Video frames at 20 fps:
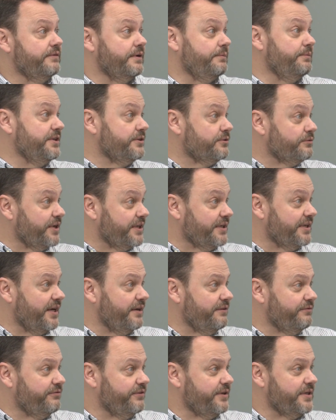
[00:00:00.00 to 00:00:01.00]
we've been trading
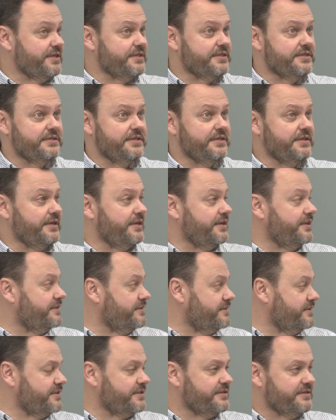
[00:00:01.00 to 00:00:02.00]
FX
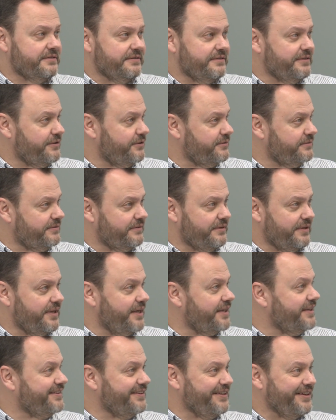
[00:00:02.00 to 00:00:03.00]
since
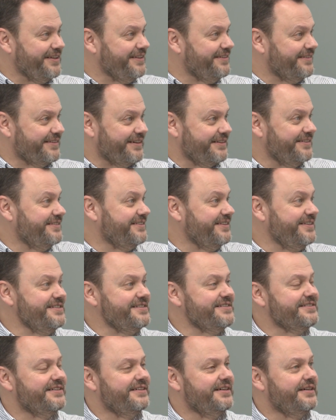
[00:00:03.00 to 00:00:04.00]
late
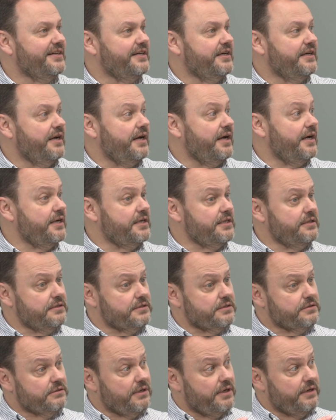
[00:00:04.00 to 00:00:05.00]
90s,
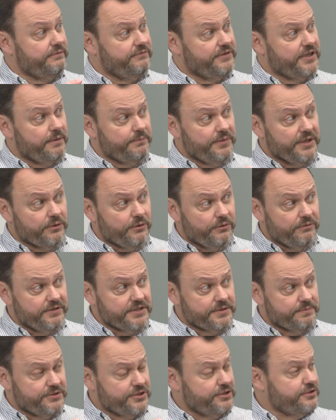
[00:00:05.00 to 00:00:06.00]
and we have been
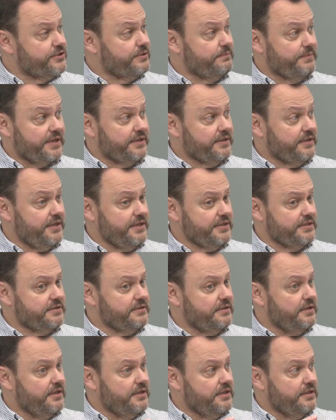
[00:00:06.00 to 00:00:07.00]
always systematics.
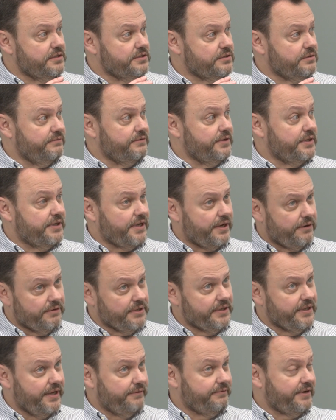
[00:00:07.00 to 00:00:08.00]
So we
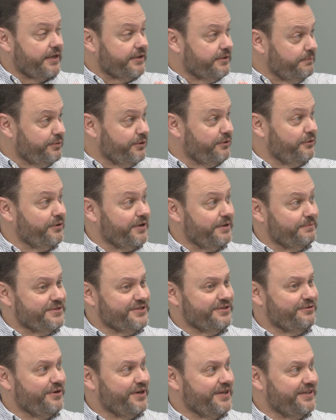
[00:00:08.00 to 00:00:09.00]
currently have other programs
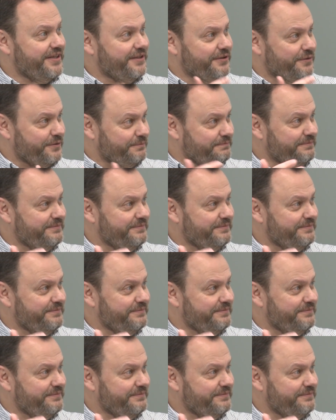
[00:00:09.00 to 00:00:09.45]
trading